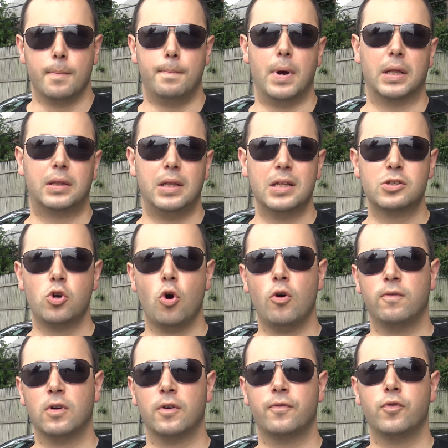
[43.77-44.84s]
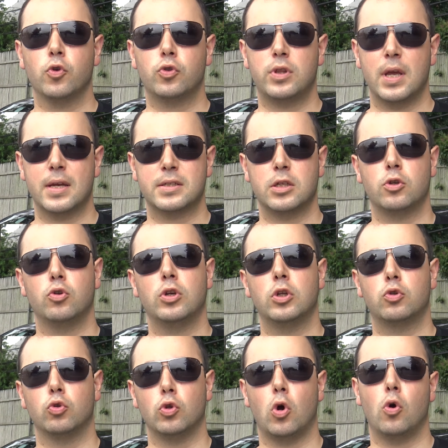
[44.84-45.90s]
But let's go over a few things that you need
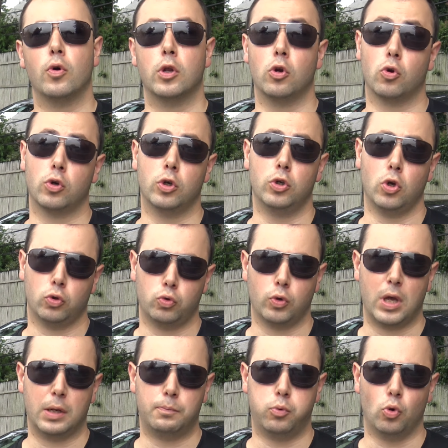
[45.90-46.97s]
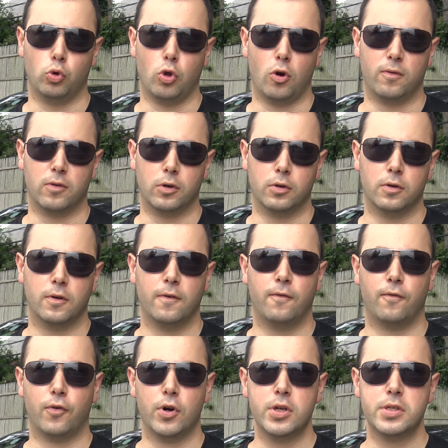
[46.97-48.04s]
to know in order not to get pulled over.
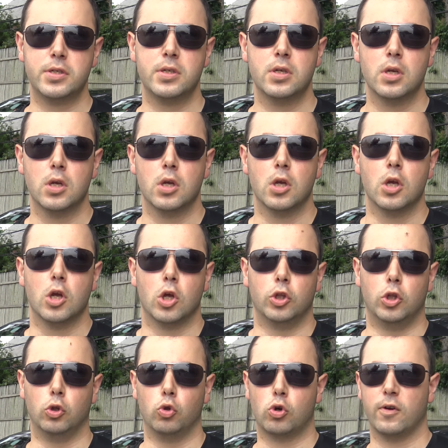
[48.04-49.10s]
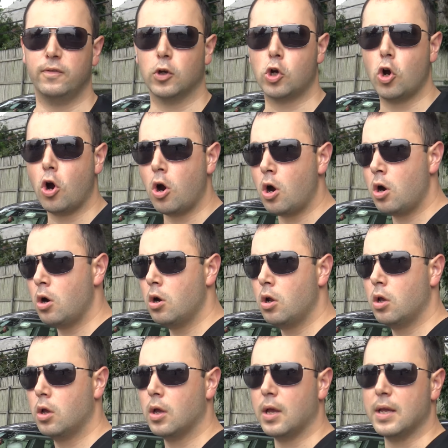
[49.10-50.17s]
First, the look of the car.
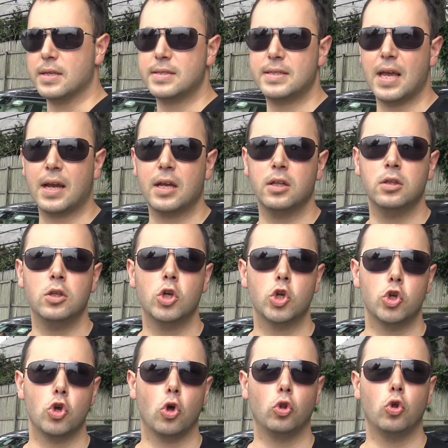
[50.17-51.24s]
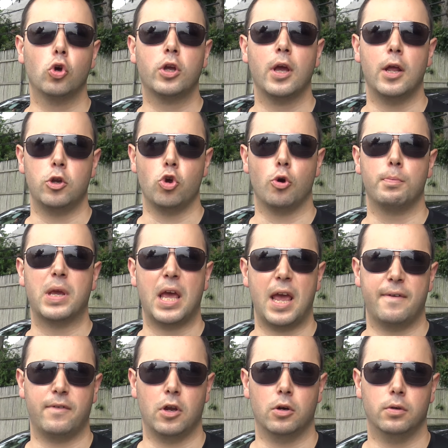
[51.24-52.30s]
Second, your look and your
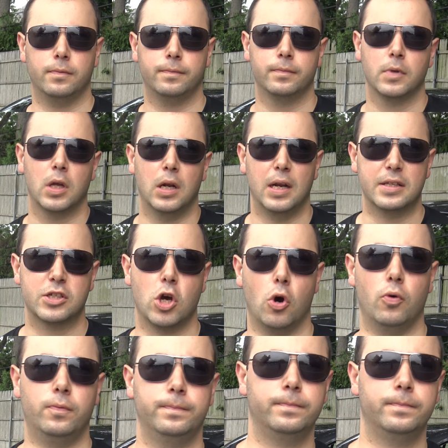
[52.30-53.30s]
behavior. Let's go.